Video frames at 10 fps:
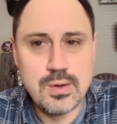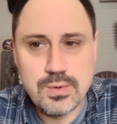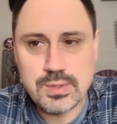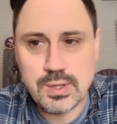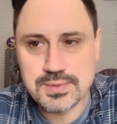
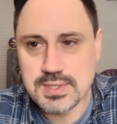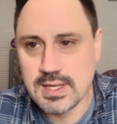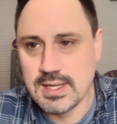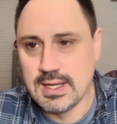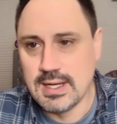Who knows?
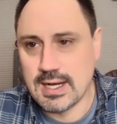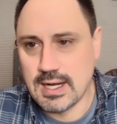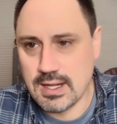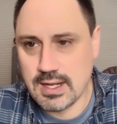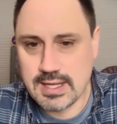
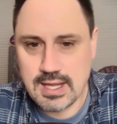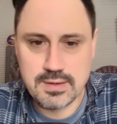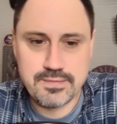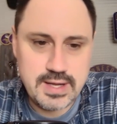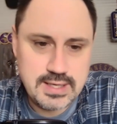Uh, again,
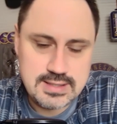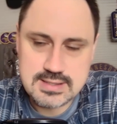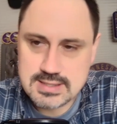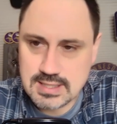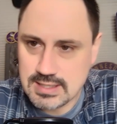the
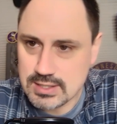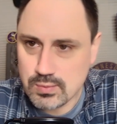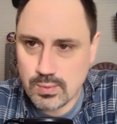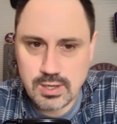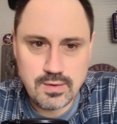Vikings sitting at
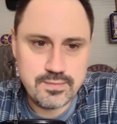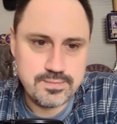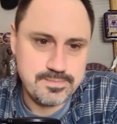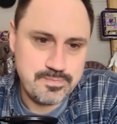12.